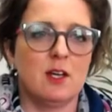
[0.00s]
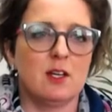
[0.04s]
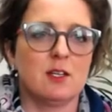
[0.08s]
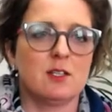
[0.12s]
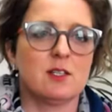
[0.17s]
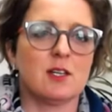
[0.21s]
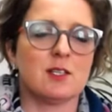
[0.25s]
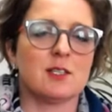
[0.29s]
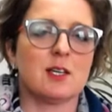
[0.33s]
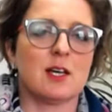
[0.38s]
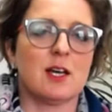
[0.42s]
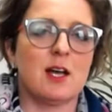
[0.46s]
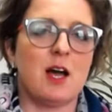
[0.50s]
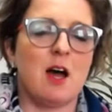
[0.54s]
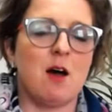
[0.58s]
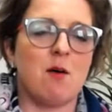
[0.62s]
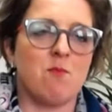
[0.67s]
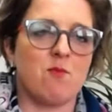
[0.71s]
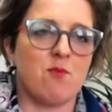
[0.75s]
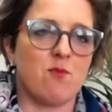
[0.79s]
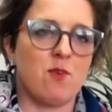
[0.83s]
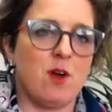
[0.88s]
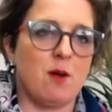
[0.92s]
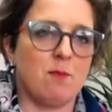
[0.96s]
doesn't
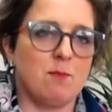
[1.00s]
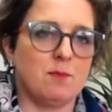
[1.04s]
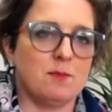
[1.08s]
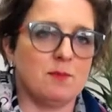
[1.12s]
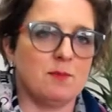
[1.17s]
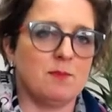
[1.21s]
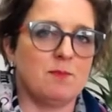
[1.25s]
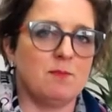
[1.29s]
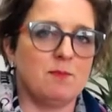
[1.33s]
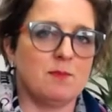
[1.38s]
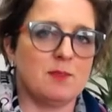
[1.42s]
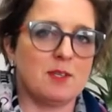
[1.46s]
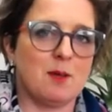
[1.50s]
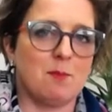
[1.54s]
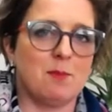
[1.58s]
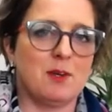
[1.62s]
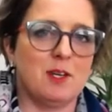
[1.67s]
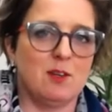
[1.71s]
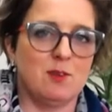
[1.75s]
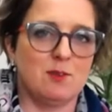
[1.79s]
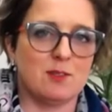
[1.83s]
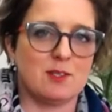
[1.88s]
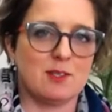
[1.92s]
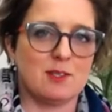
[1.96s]
come from
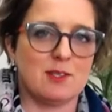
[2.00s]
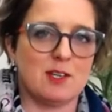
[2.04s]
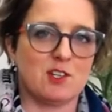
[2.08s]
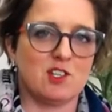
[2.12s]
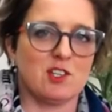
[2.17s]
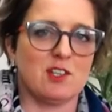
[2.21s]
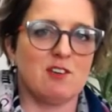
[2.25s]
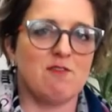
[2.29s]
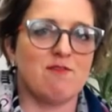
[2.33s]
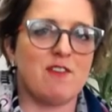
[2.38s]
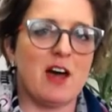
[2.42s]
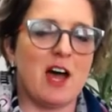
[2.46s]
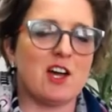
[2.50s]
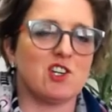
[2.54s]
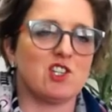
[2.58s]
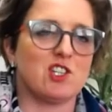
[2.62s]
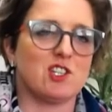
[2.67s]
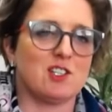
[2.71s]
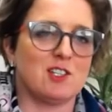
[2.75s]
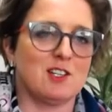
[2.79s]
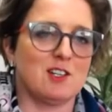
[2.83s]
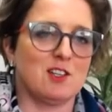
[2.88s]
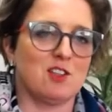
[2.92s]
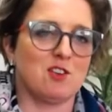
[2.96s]
somebody who's essentially
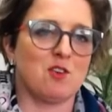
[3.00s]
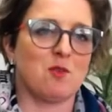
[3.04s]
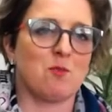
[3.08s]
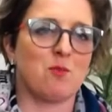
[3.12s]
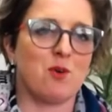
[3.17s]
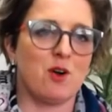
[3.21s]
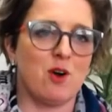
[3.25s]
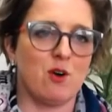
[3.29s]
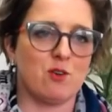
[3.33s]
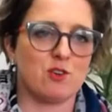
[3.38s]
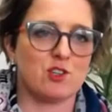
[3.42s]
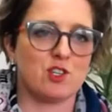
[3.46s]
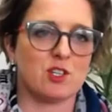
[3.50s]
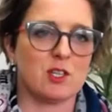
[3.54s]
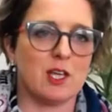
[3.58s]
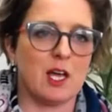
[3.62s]
fascist in their approach.